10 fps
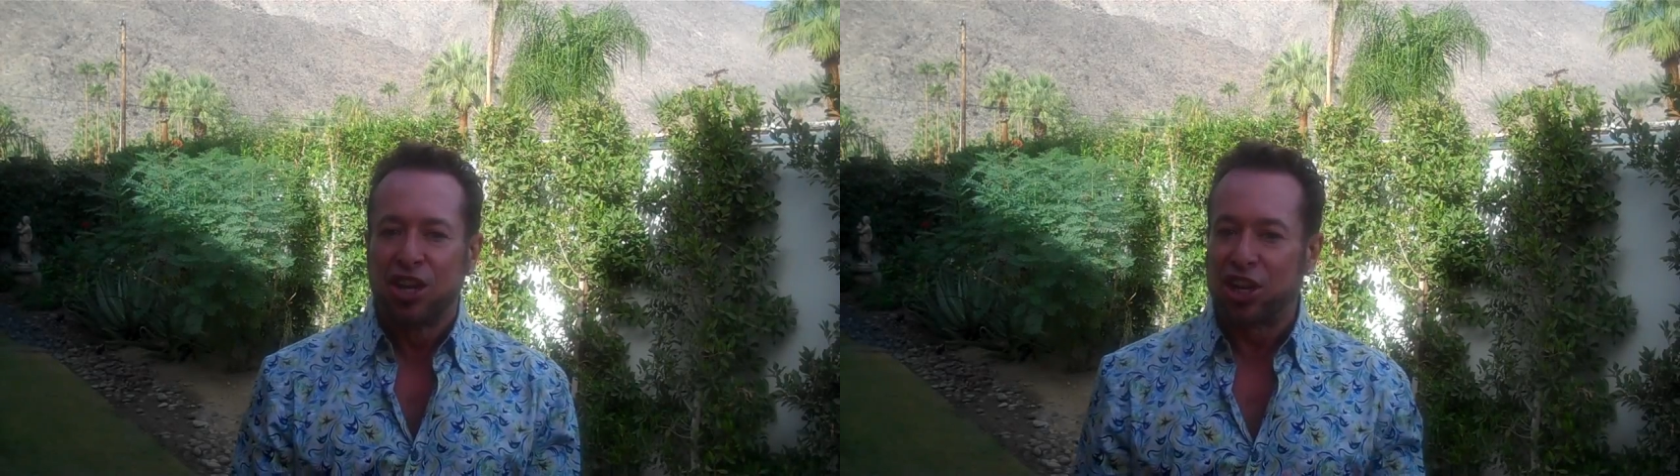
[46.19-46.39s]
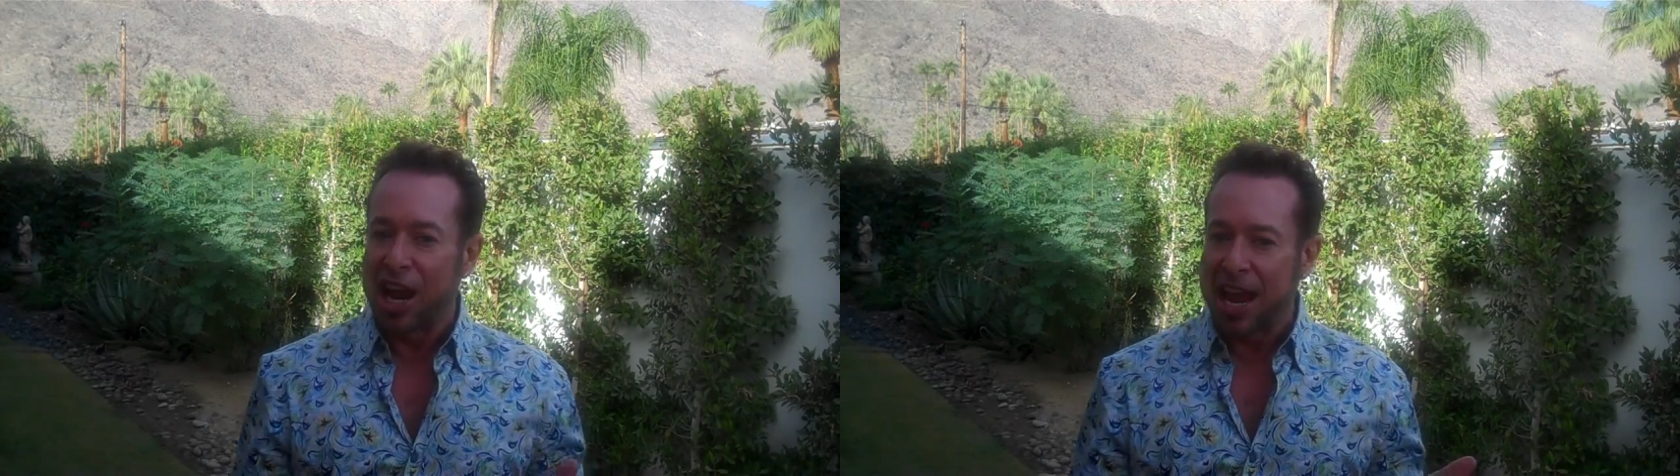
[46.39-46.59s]

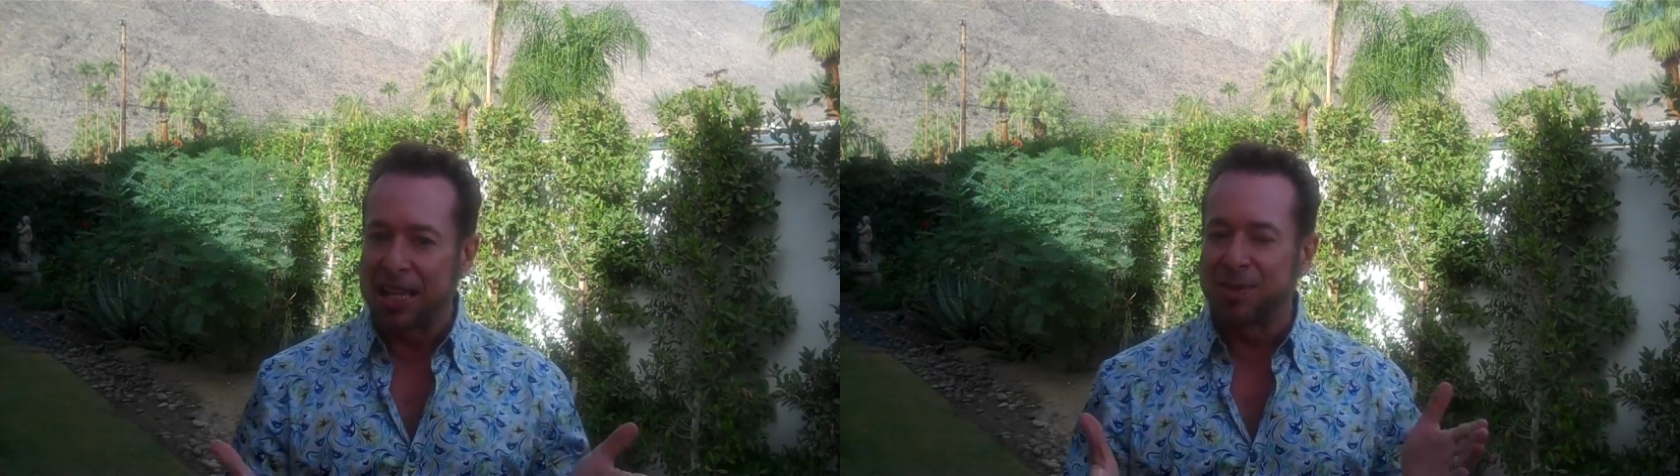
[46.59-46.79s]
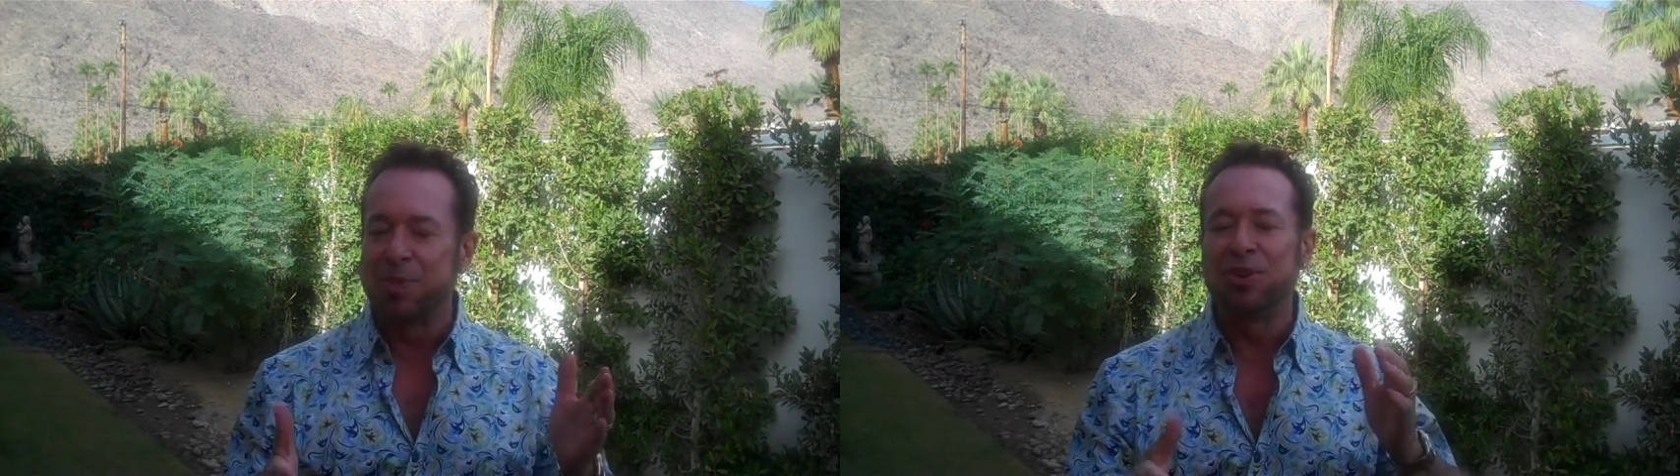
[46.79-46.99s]

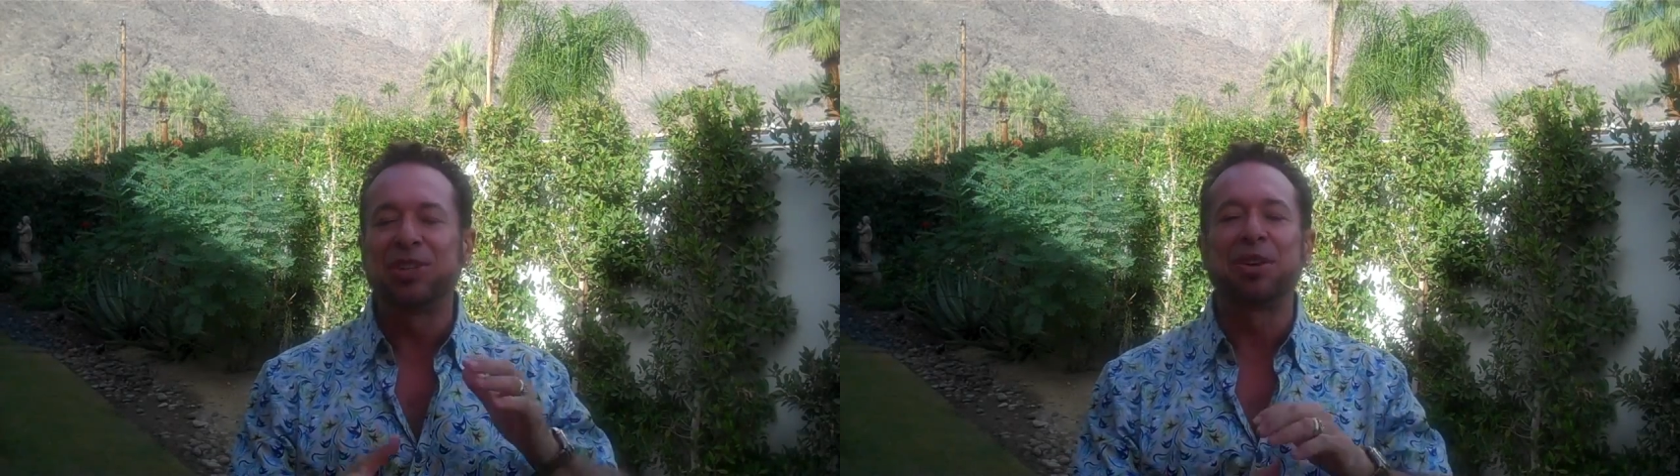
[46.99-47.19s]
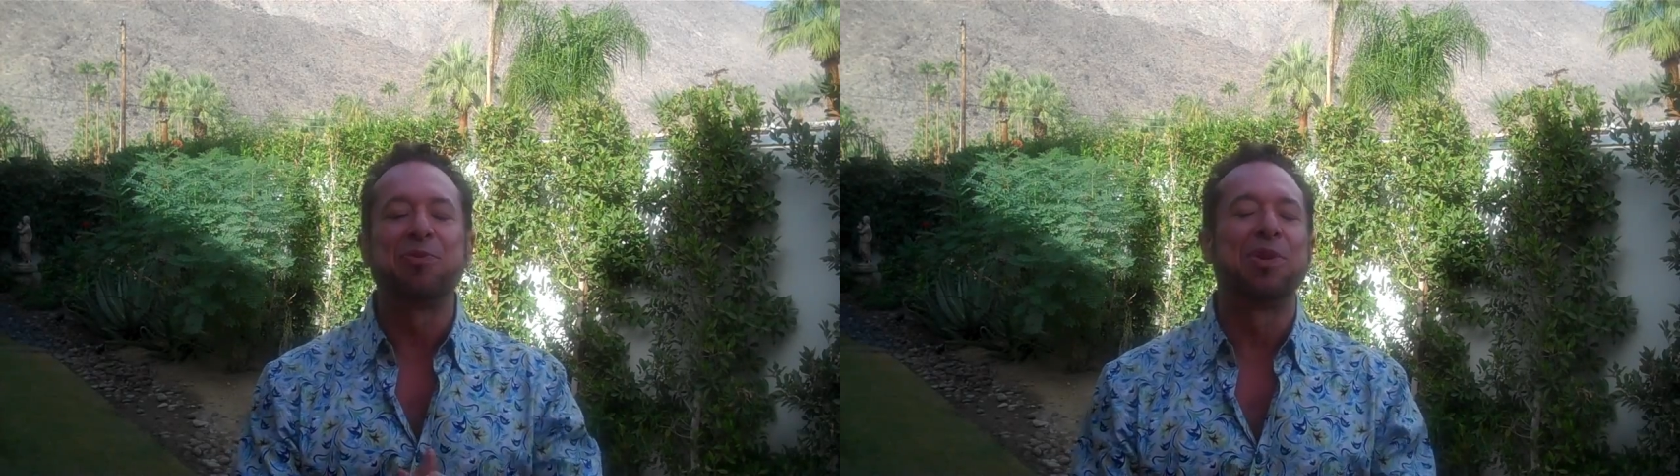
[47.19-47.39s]
Cheyenne's
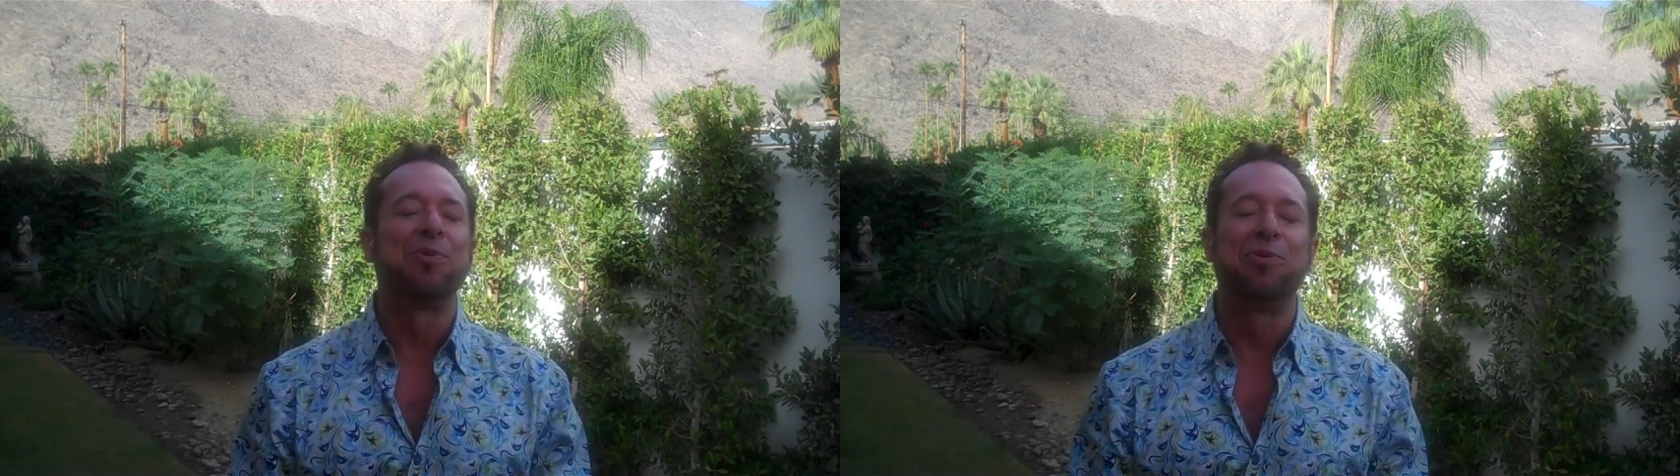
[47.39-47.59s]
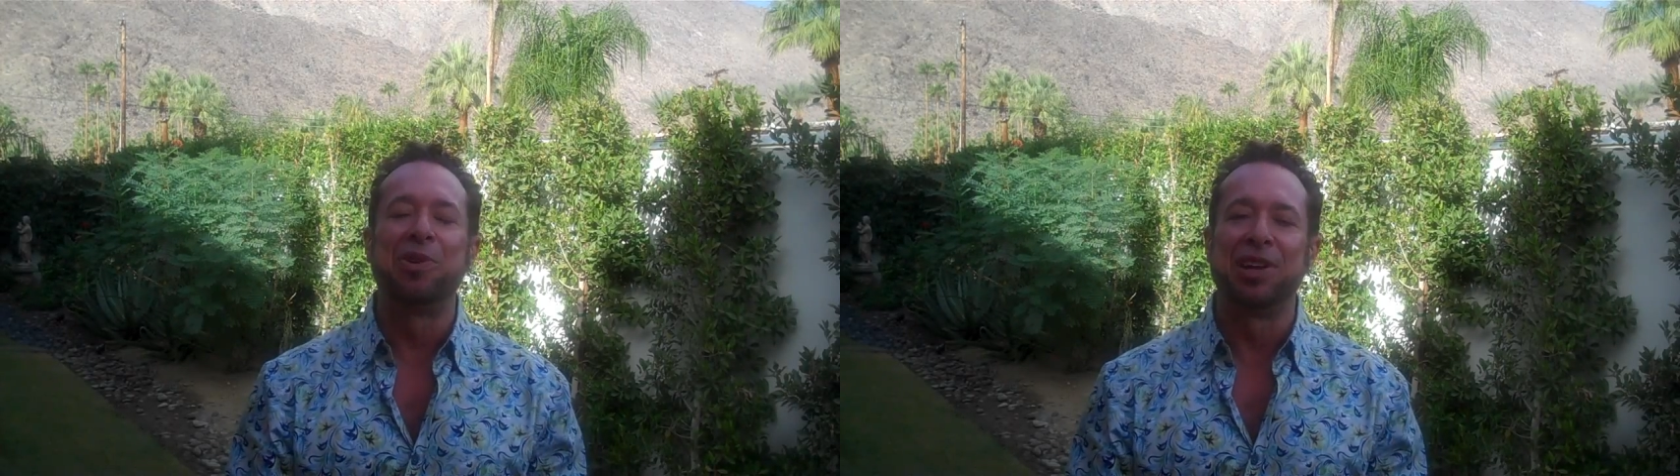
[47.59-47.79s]
music will
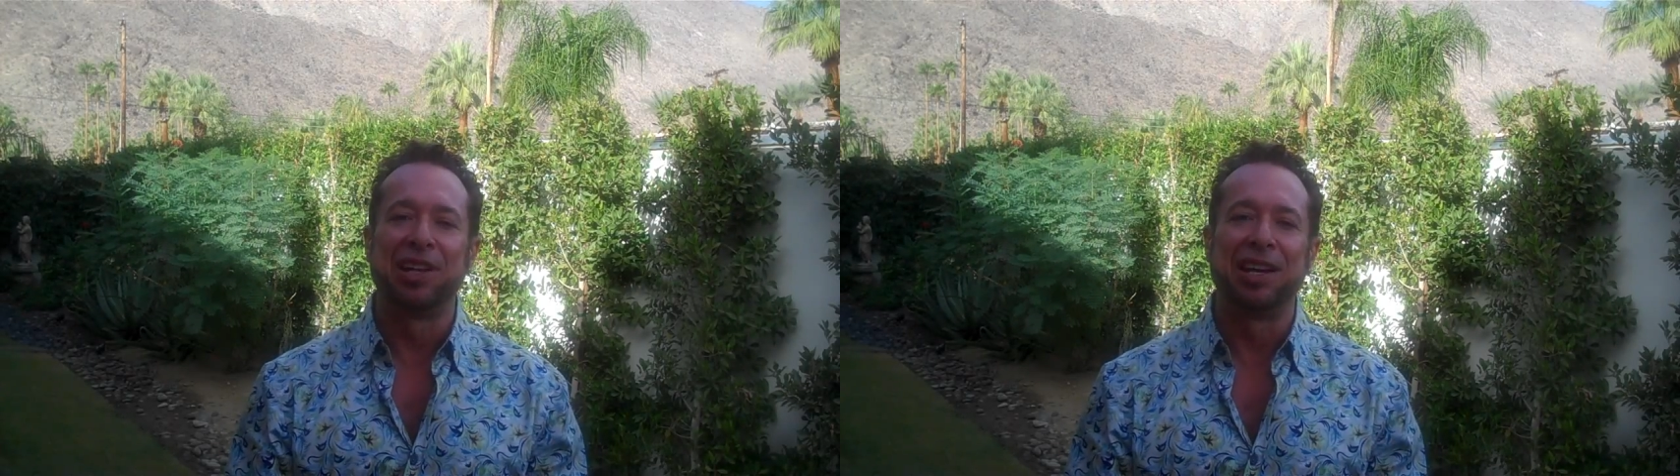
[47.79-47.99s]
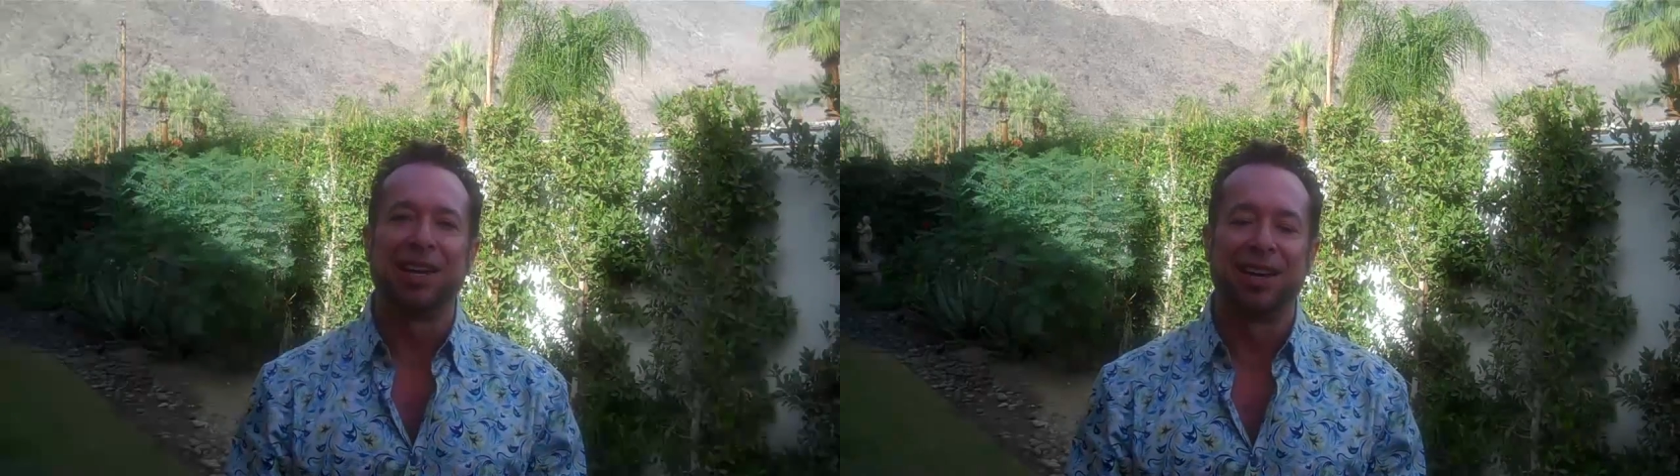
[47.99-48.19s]

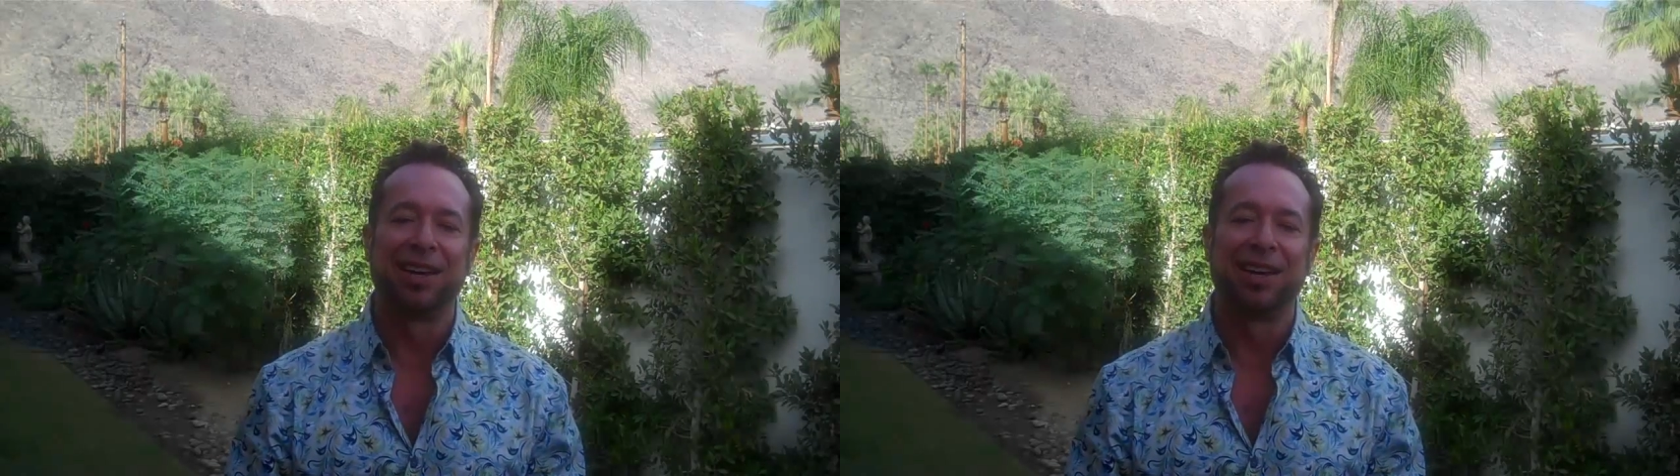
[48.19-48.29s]
really